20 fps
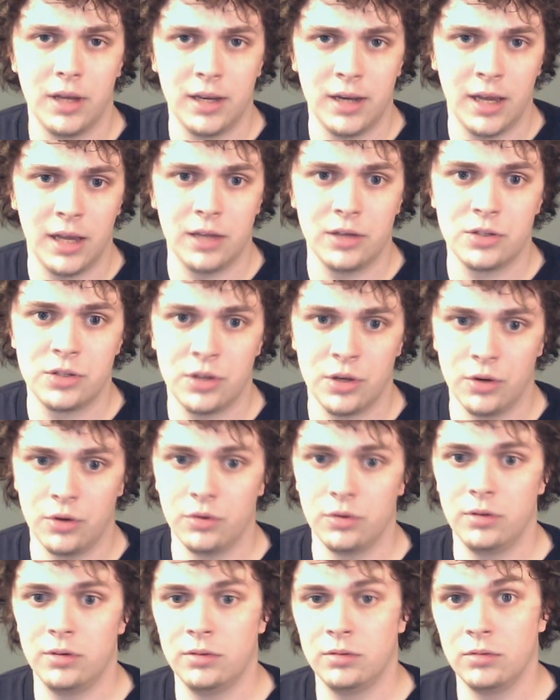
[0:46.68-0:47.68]
Monday night,
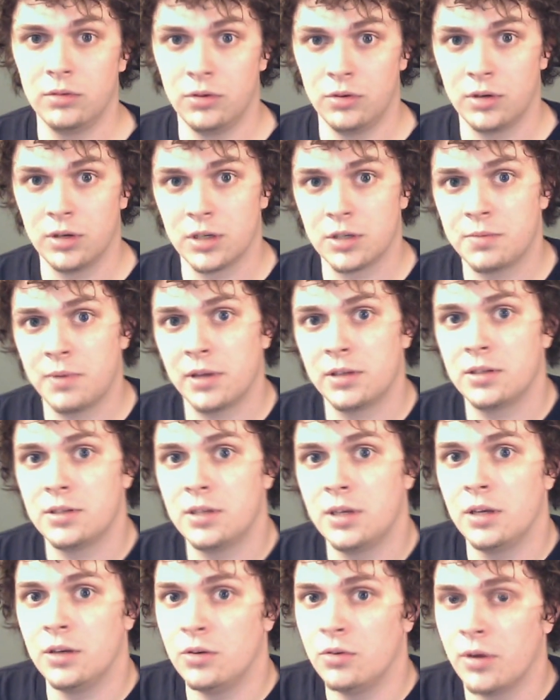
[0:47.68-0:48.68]
so you can
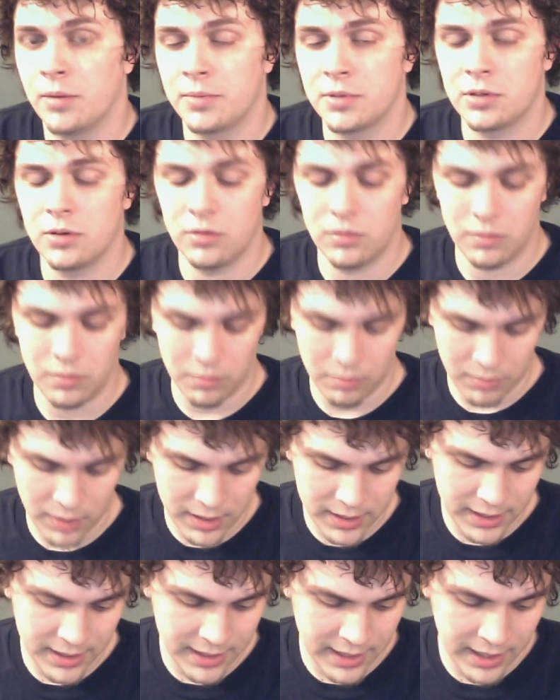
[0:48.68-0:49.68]
expect to see a new episode
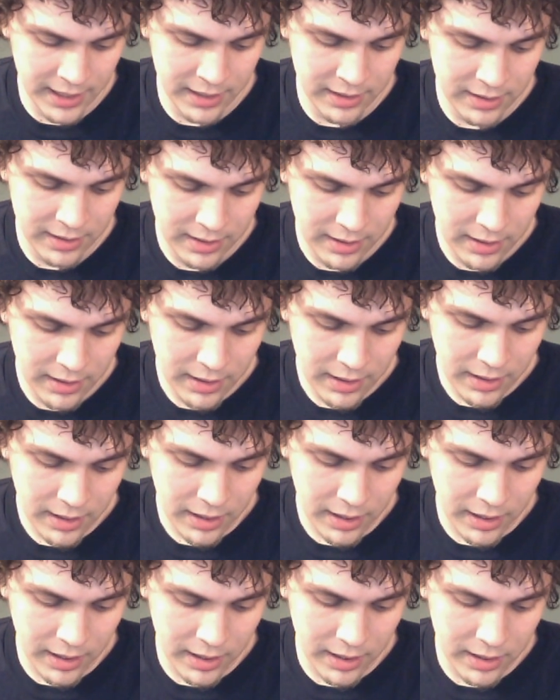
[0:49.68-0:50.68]
Monday night
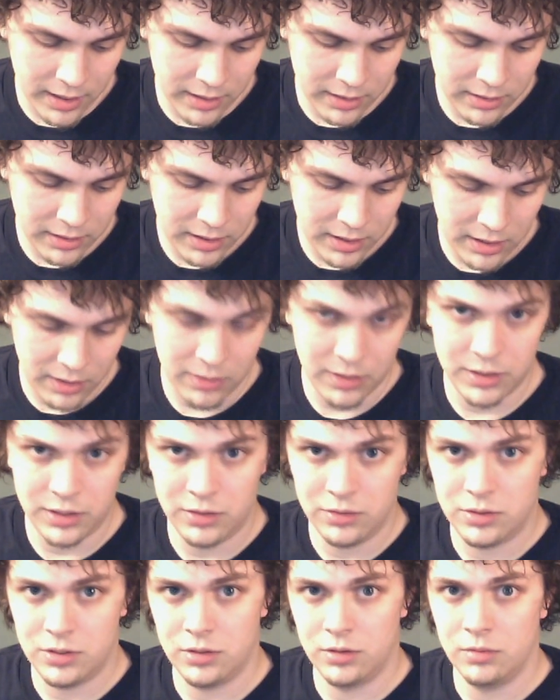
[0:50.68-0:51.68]
here
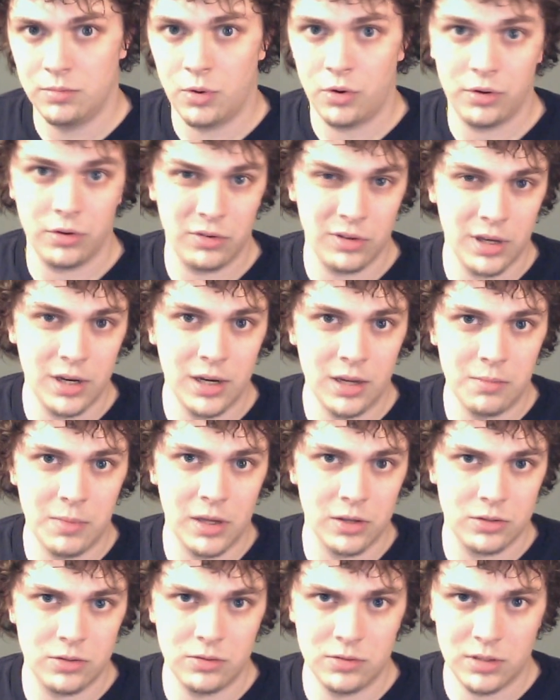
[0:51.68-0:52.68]
on YouTube, or you'll get an
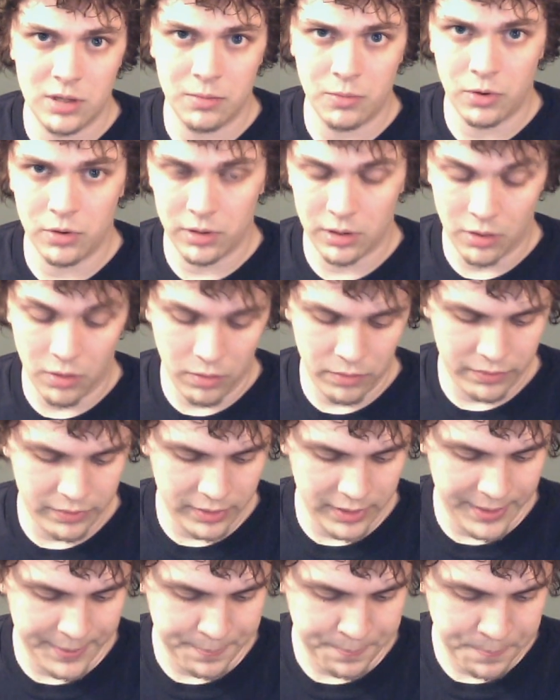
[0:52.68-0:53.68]
email Tuesday morning,
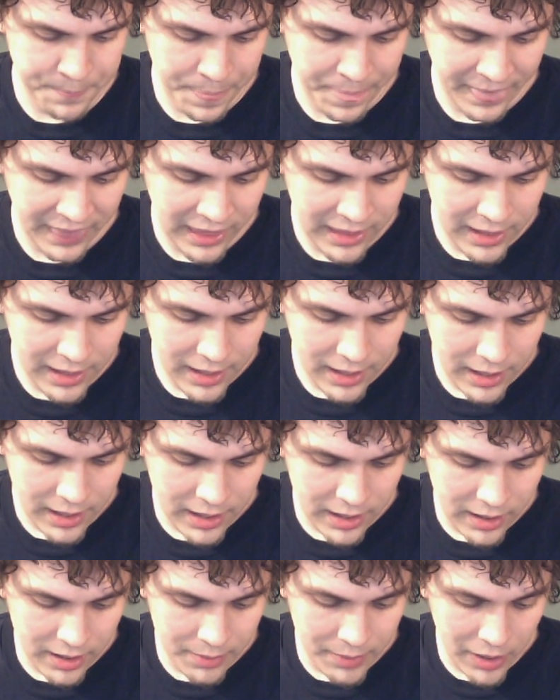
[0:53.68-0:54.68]
hopefully.
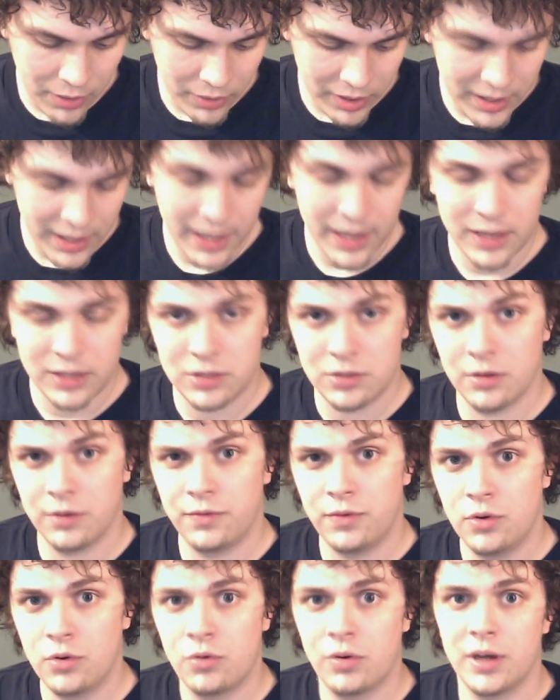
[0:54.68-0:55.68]
I wanted to
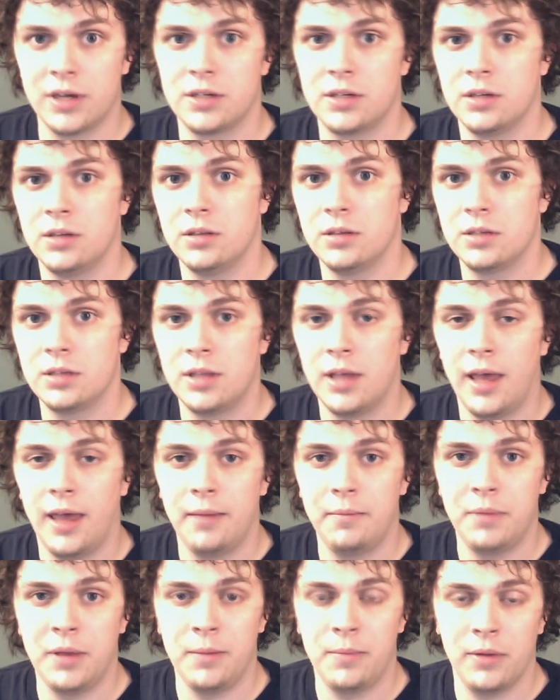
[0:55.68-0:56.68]
answer a few questions
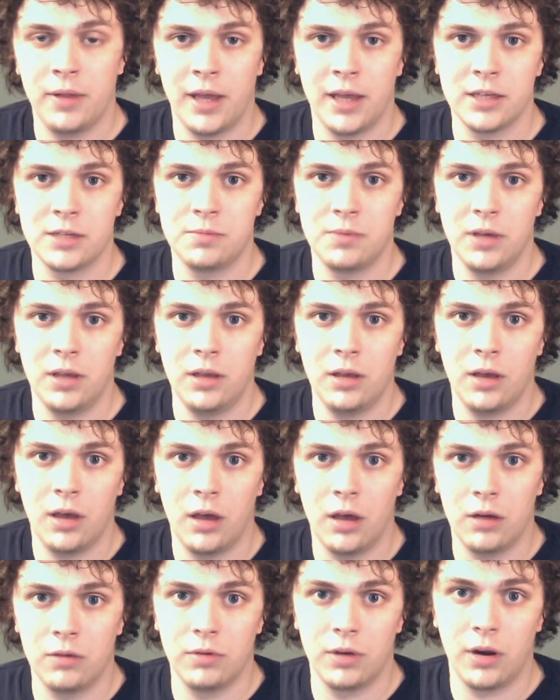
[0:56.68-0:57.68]
that people asked
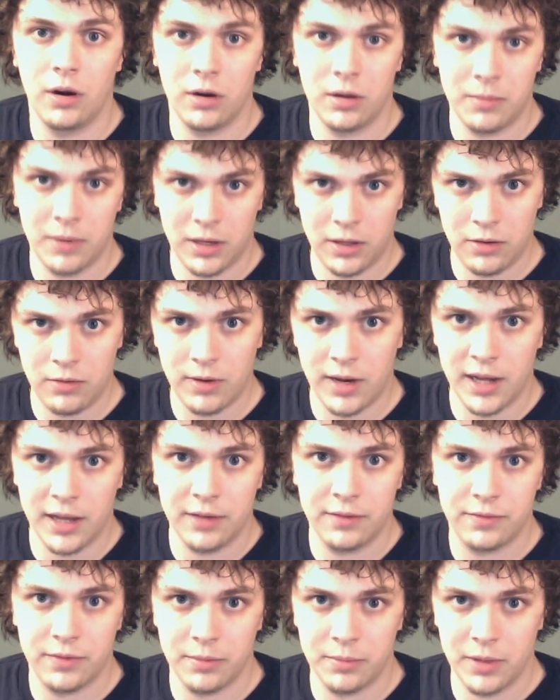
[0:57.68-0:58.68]
me regarding my
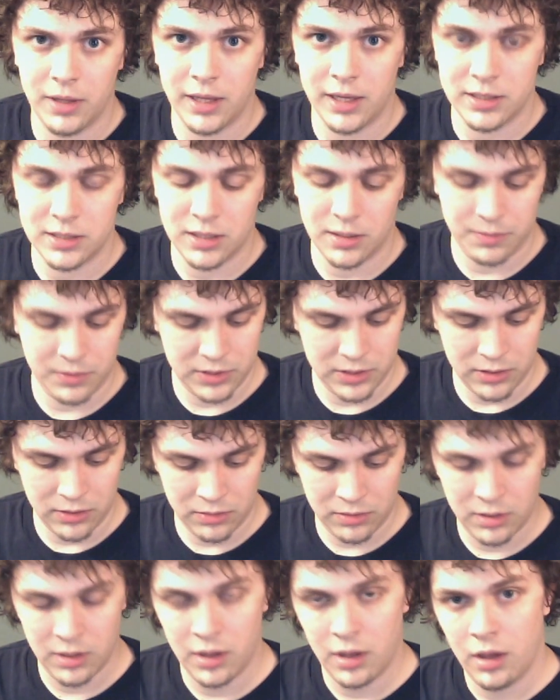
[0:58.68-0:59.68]
UI from the last
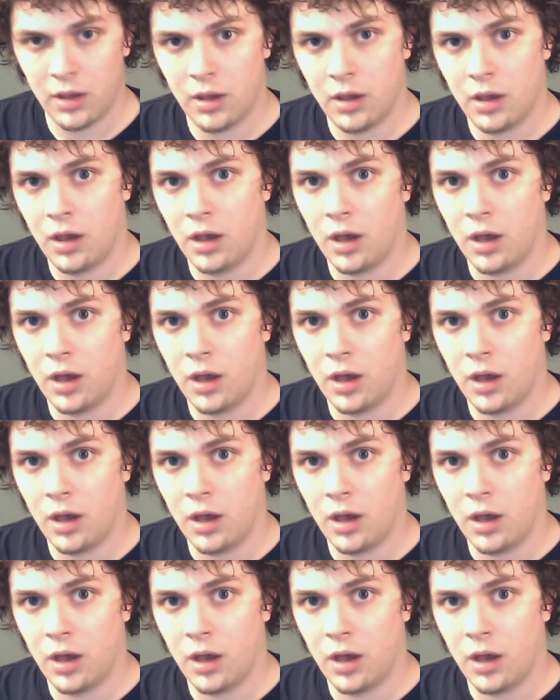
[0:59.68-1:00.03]
episode.